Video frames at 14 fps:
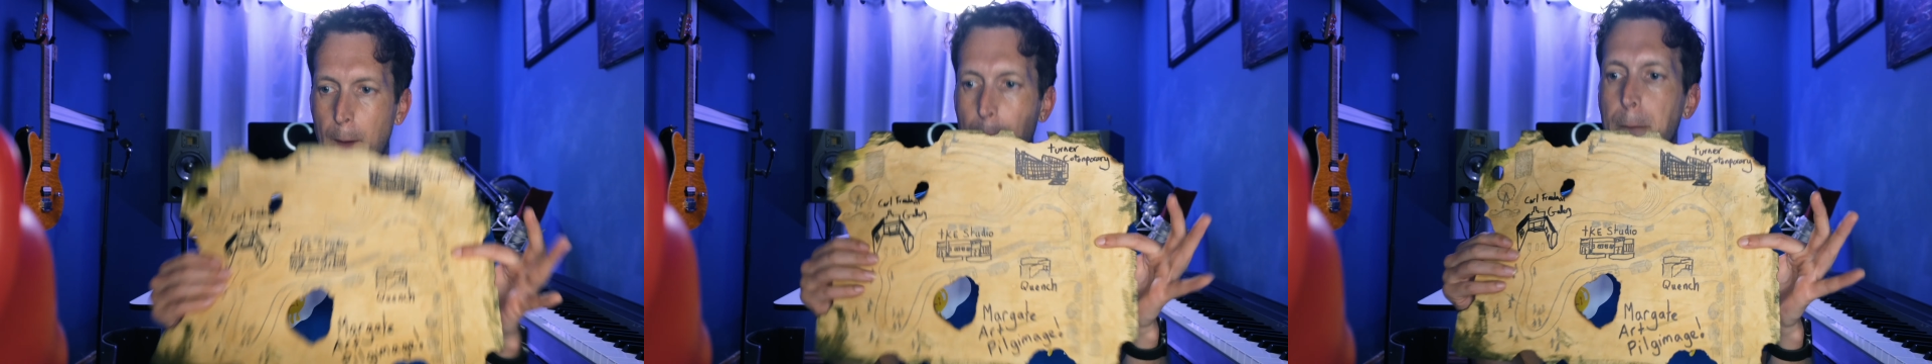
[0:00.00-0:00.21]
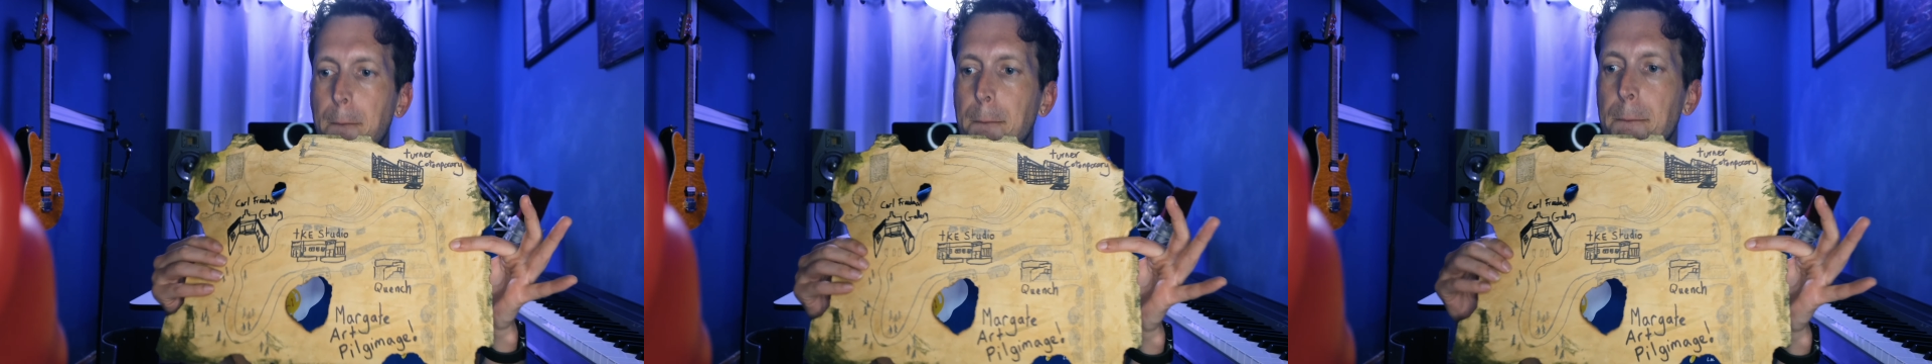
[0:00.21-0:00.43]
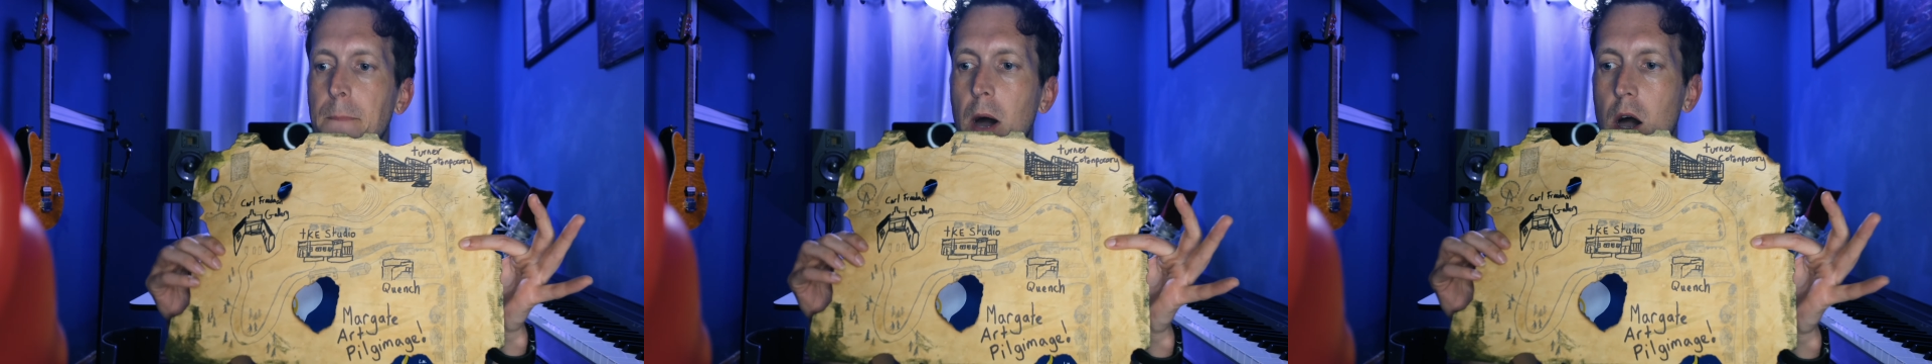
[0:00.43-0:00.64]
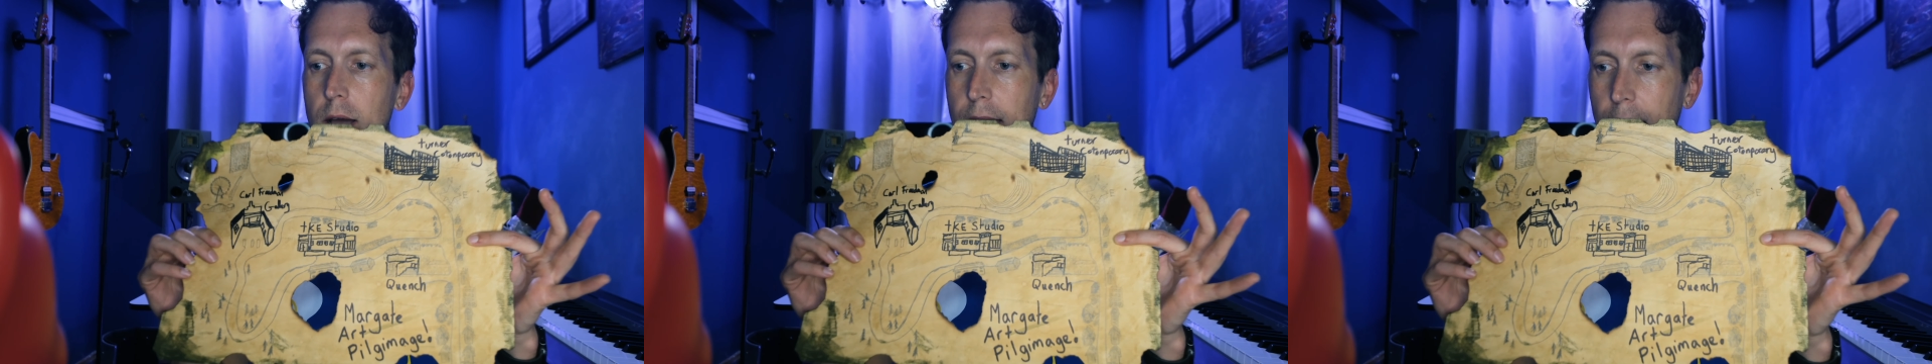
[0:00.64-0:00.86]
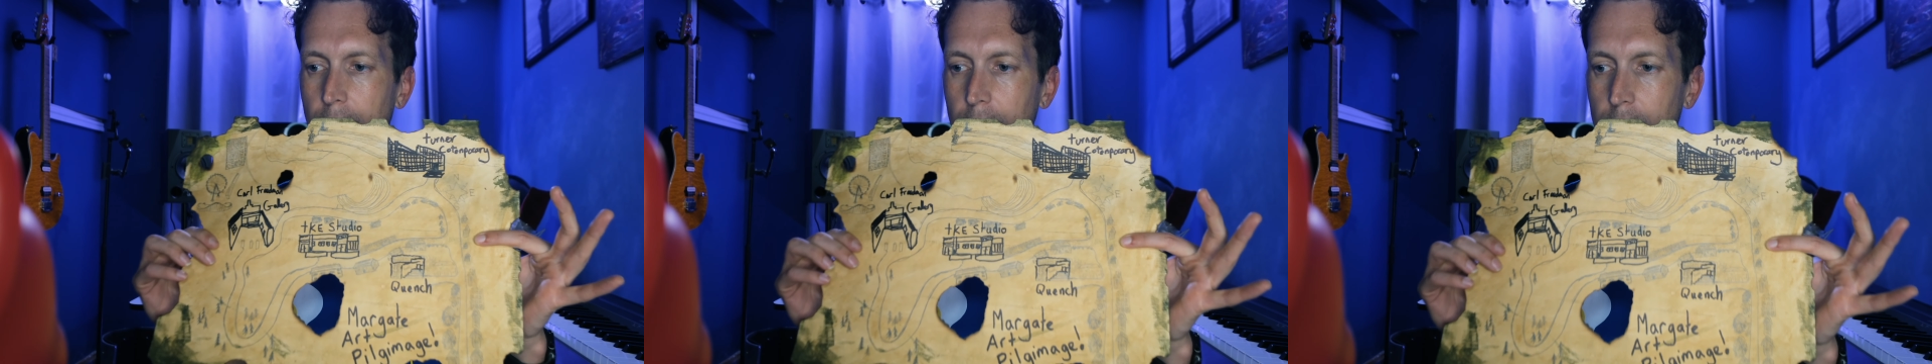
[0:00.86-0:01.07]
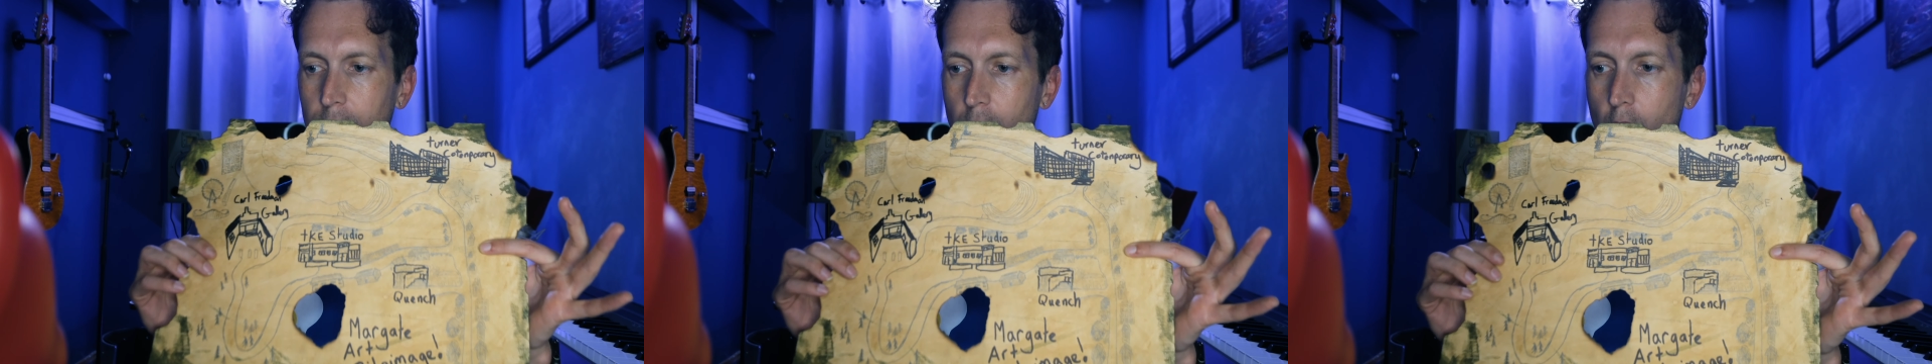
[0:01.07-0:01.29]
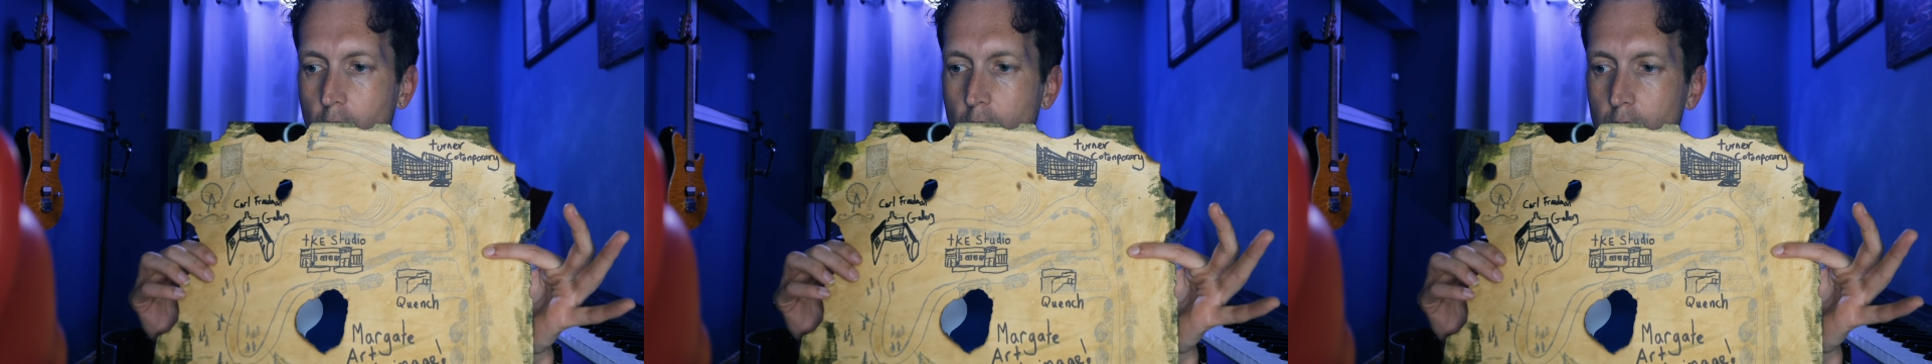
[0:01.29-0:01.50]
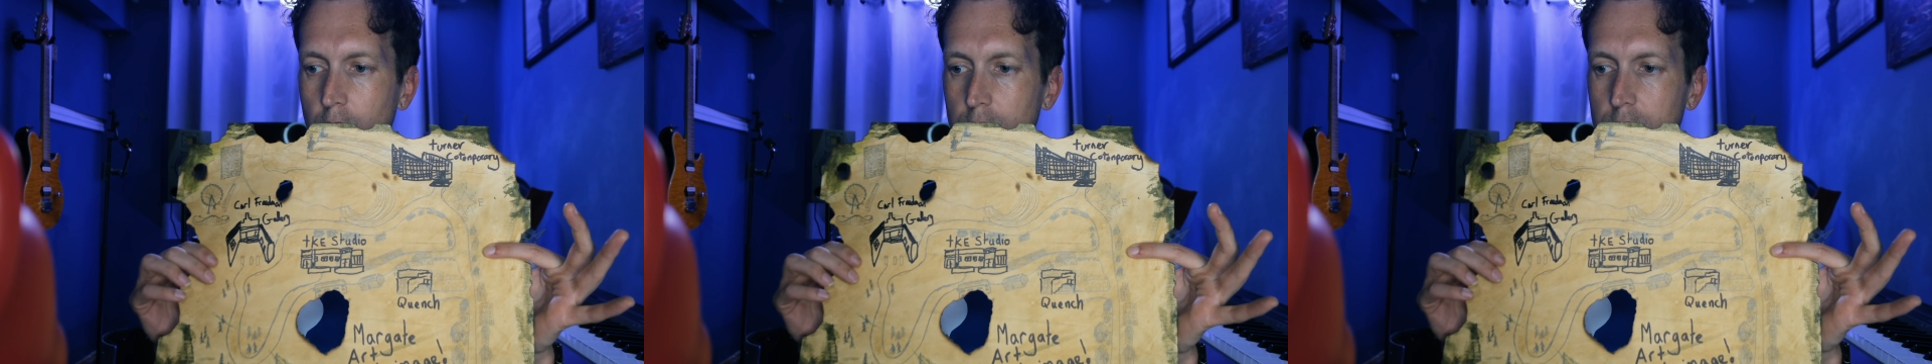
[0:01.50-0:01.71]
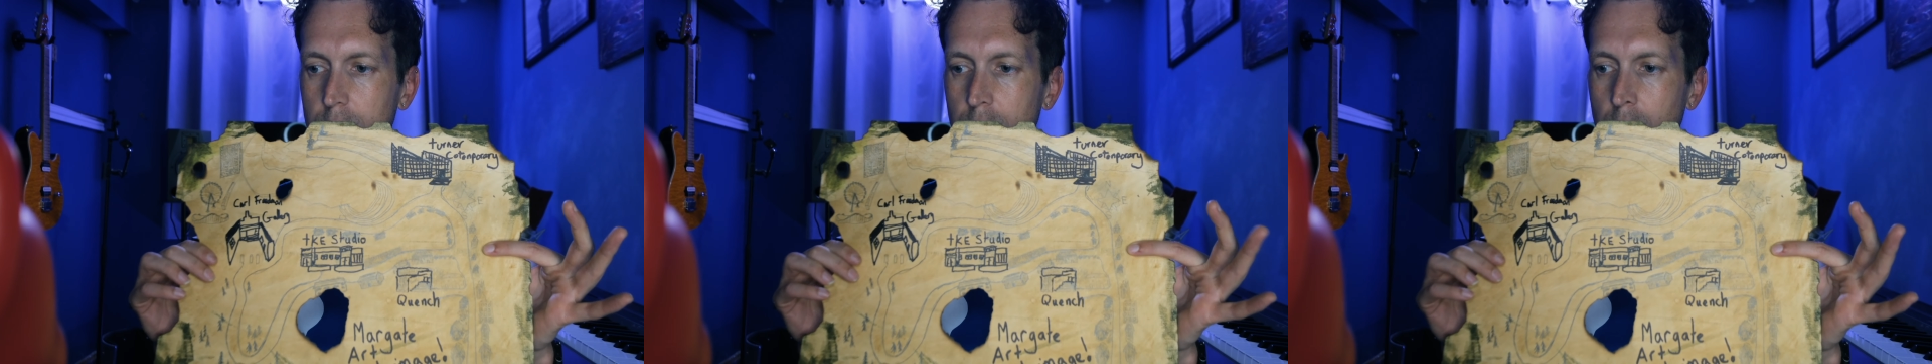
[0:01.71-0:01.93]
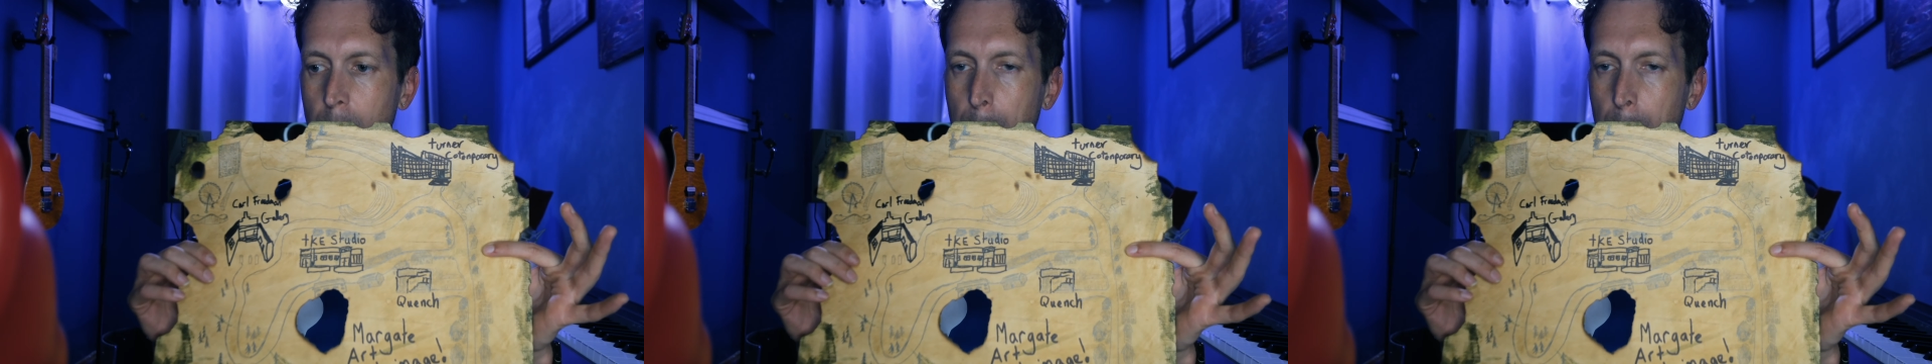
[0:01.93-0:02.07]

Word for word: Margate Art